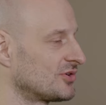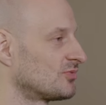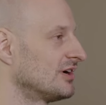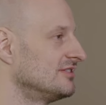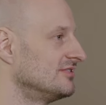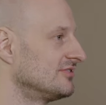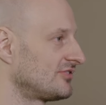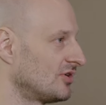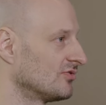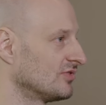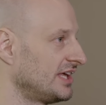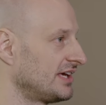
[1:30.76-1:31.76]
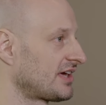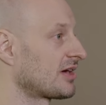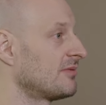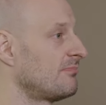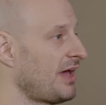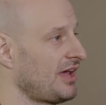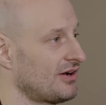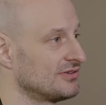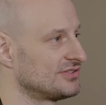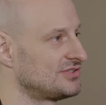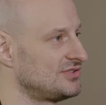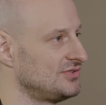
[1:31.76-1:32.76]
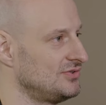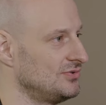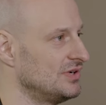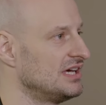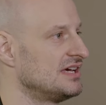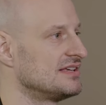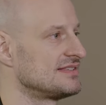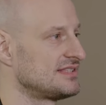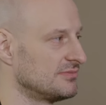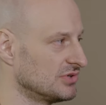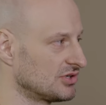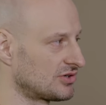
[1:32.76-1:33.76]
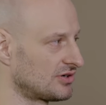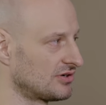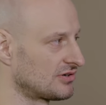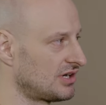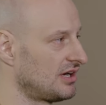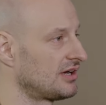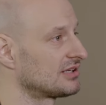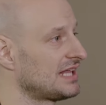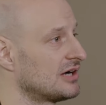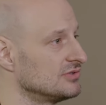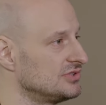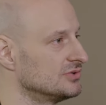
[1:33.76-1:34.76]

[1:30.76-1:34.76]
to run Snowflake compared to similar uh, cloud